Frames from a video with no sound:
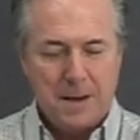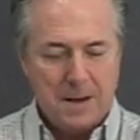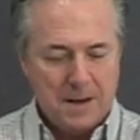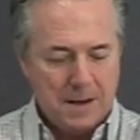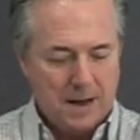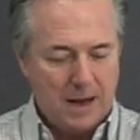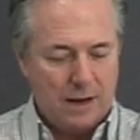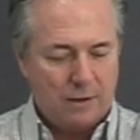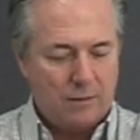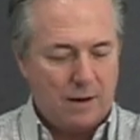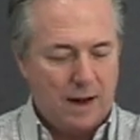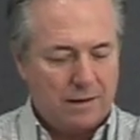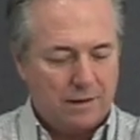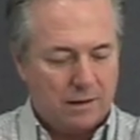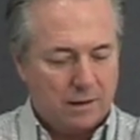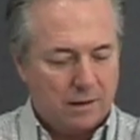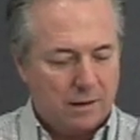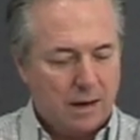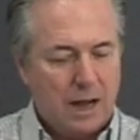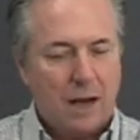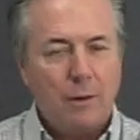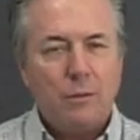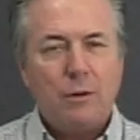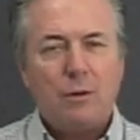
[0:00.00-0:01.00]
I
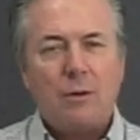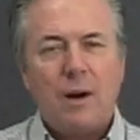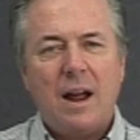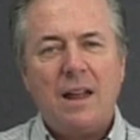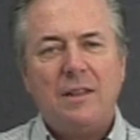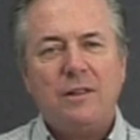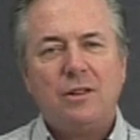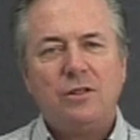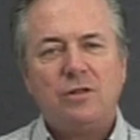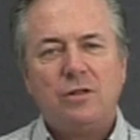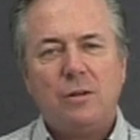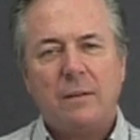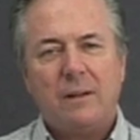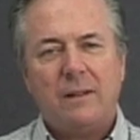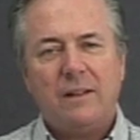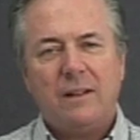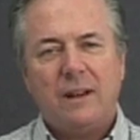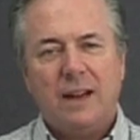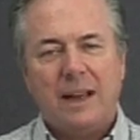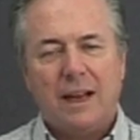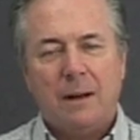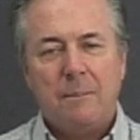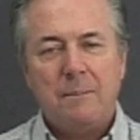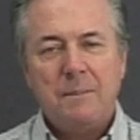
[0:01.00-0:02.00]
would rather is your
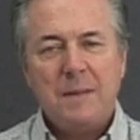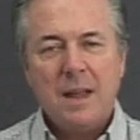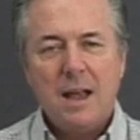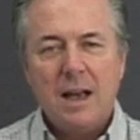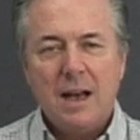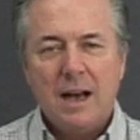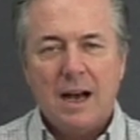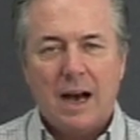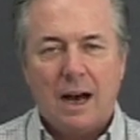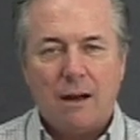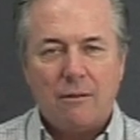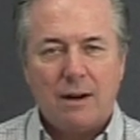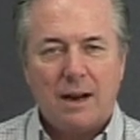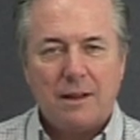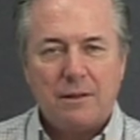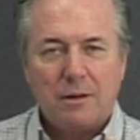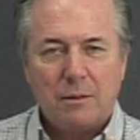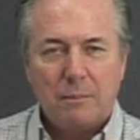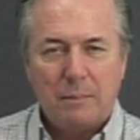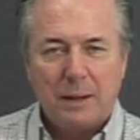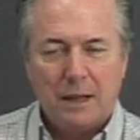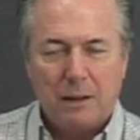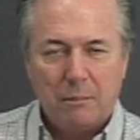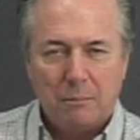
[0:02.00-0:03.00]
preferida. I'd rather
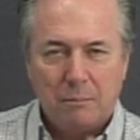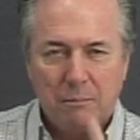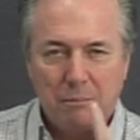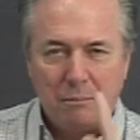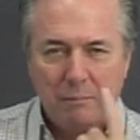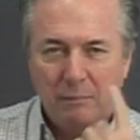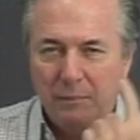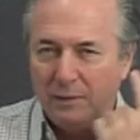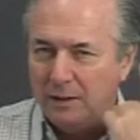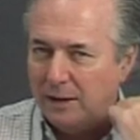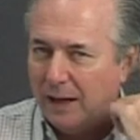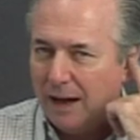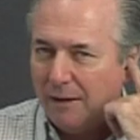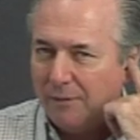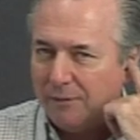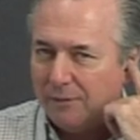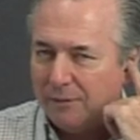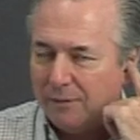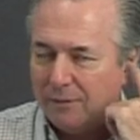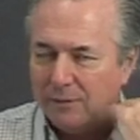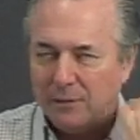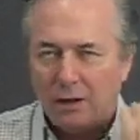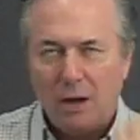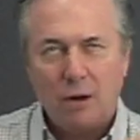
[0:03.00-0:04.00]
be
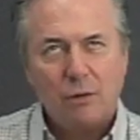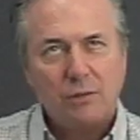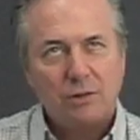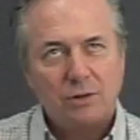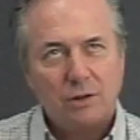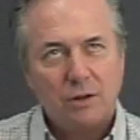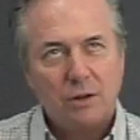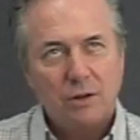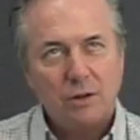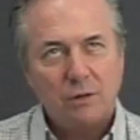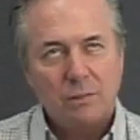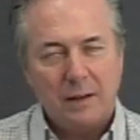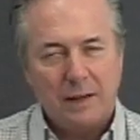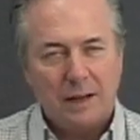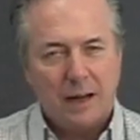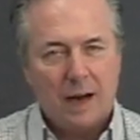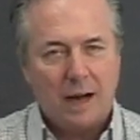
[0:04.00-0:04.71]
deaf. No, excuse me.